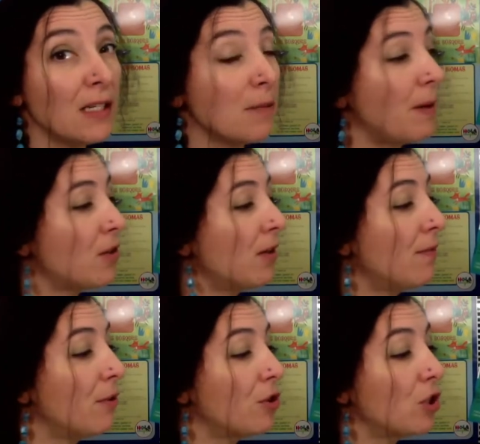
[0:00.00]
especially
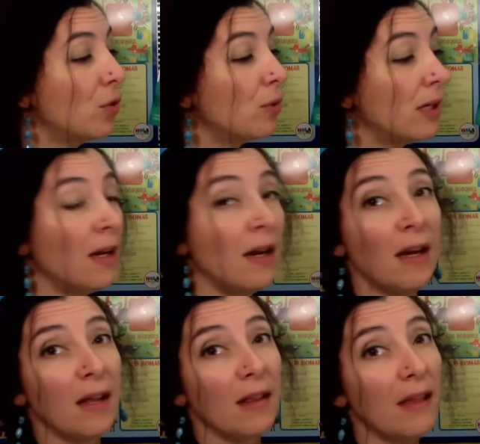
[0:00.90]
for children
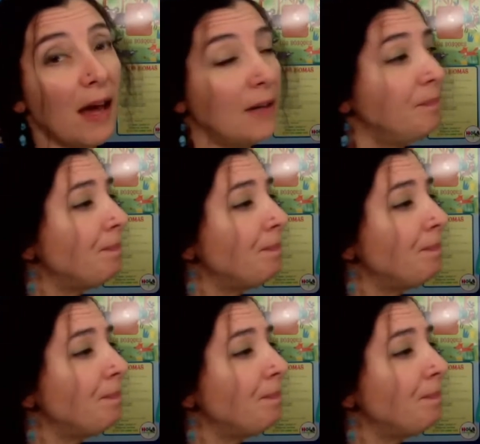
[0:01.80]
that